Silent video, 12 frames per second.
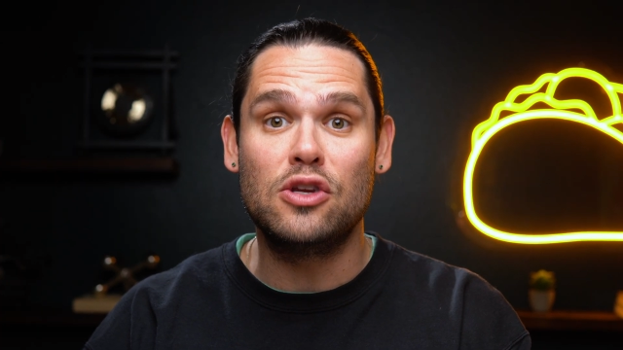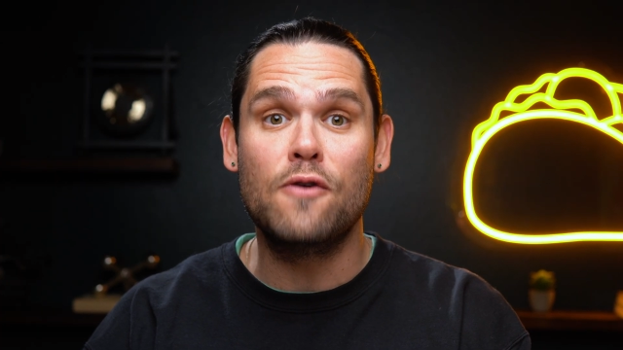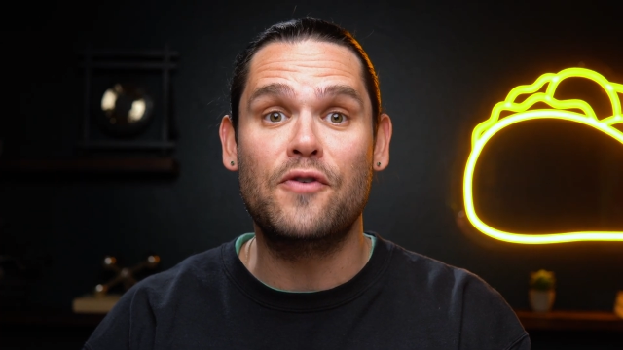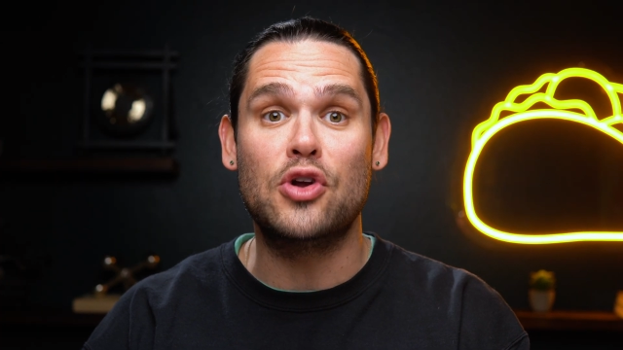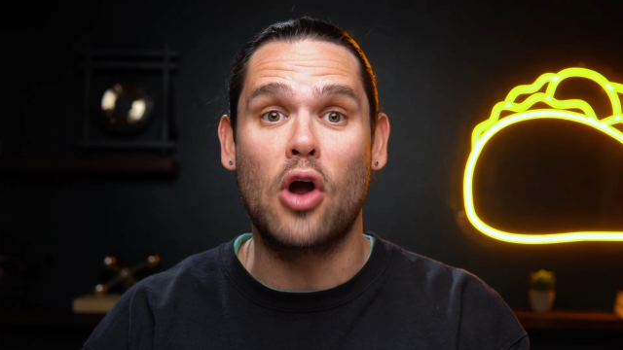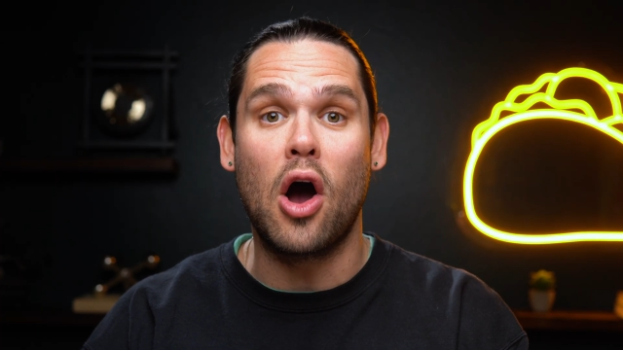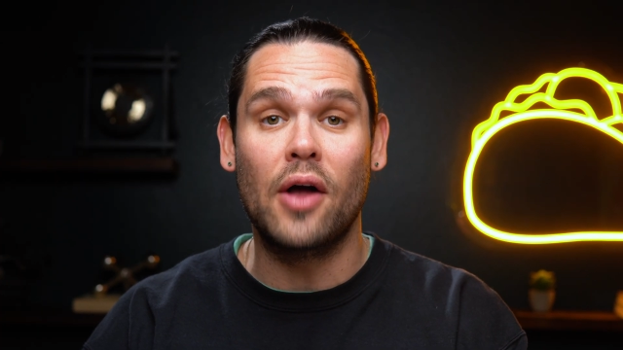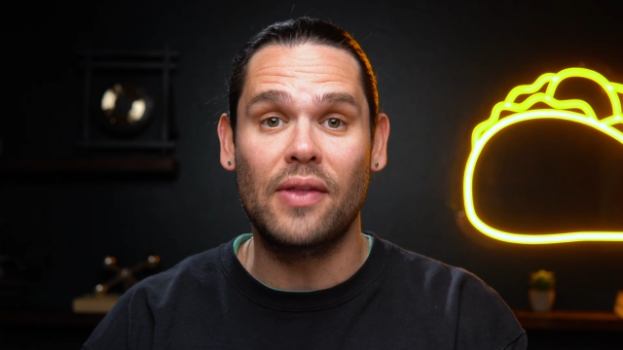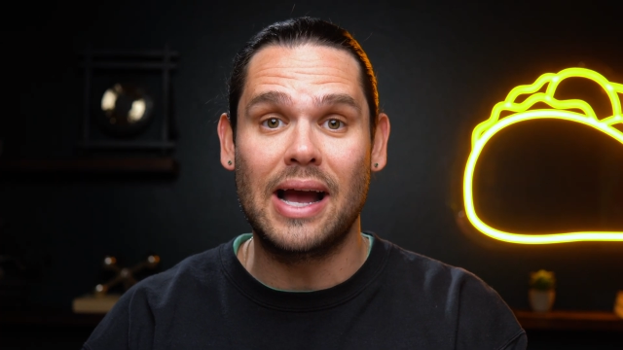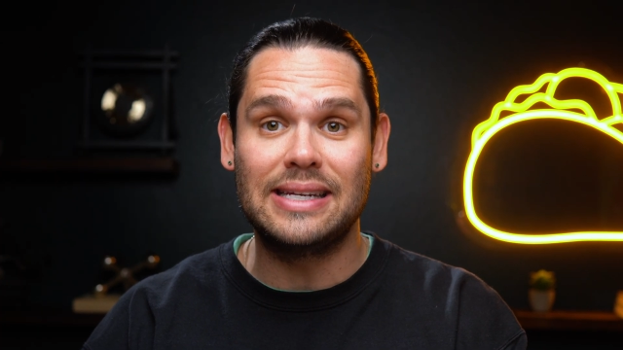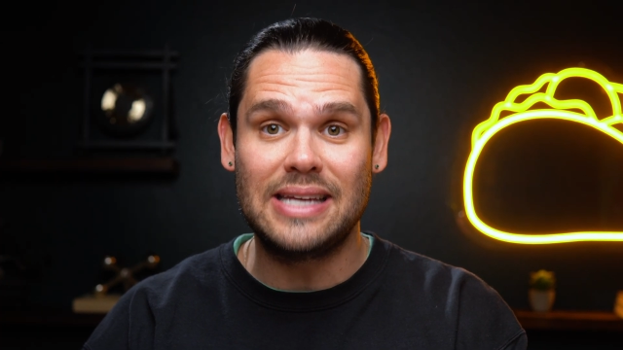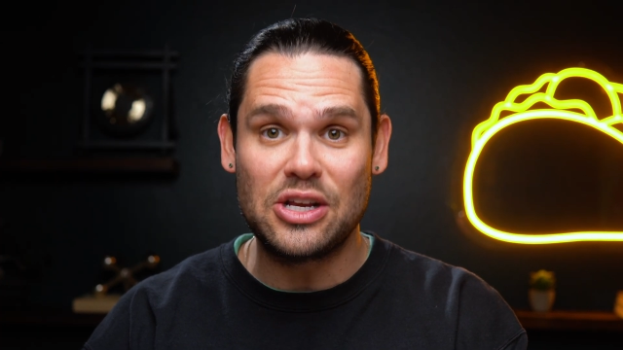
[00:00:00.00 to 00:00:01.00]
do for your
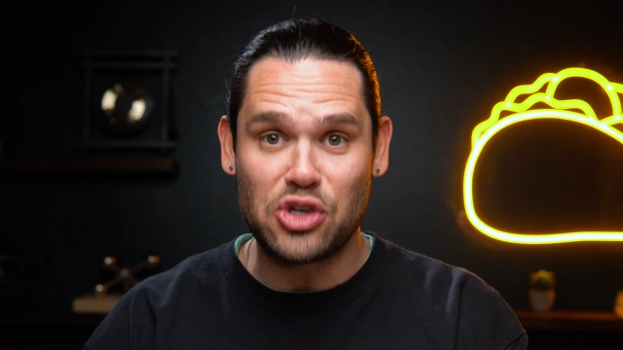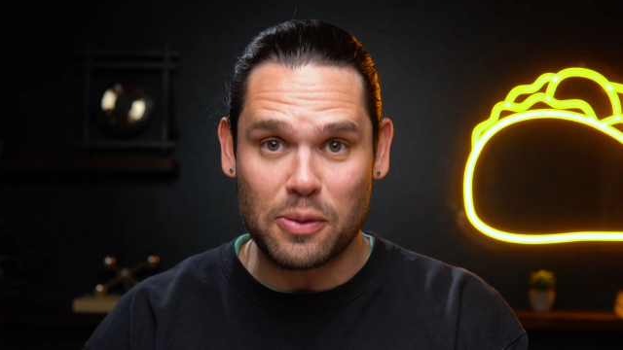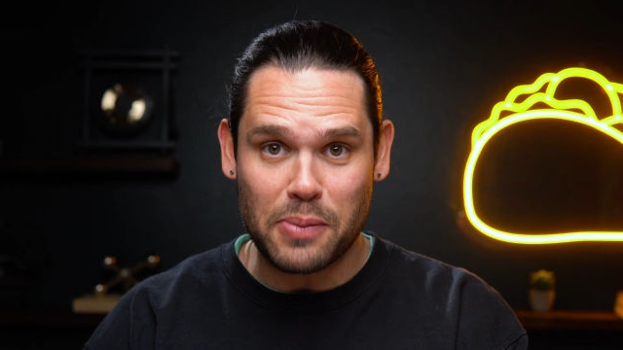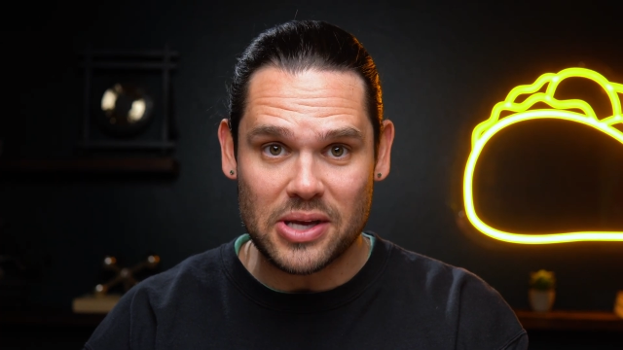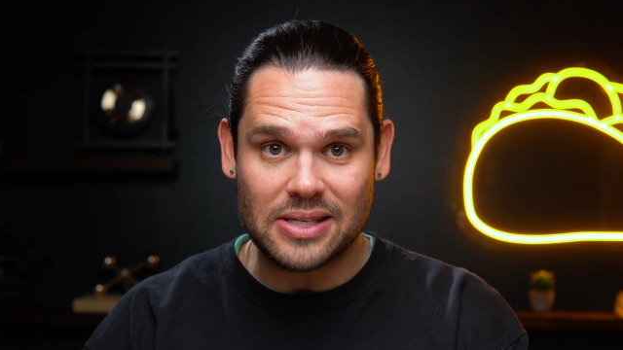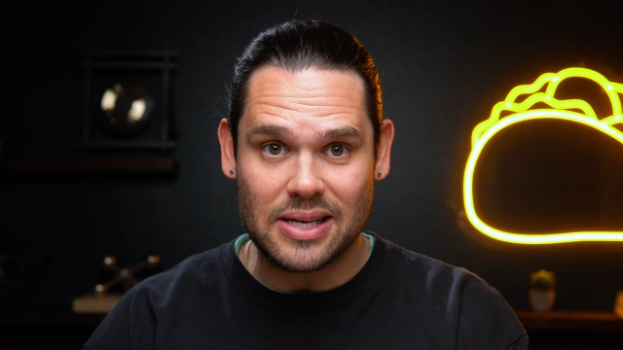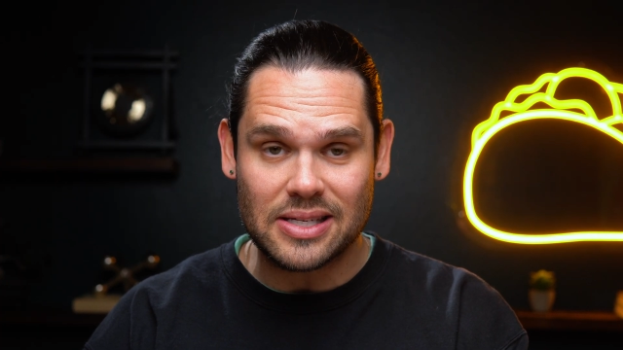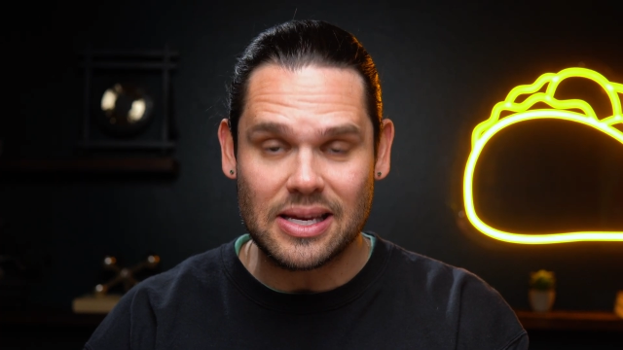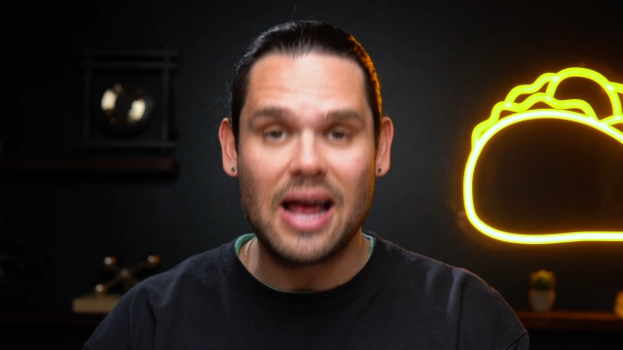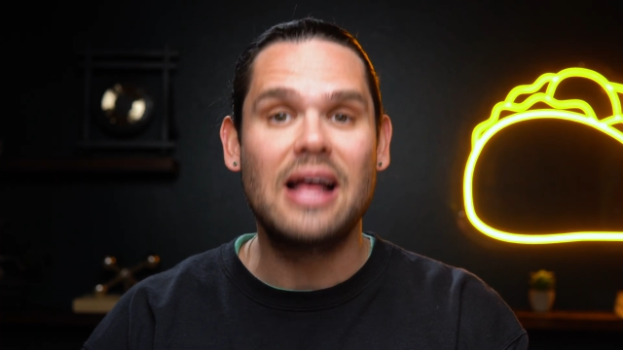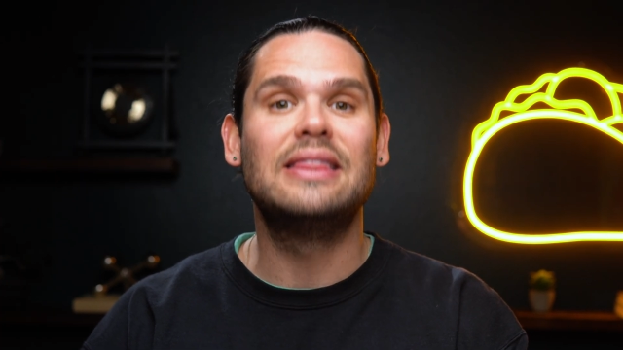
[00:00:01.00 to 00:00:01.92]
online teaching business?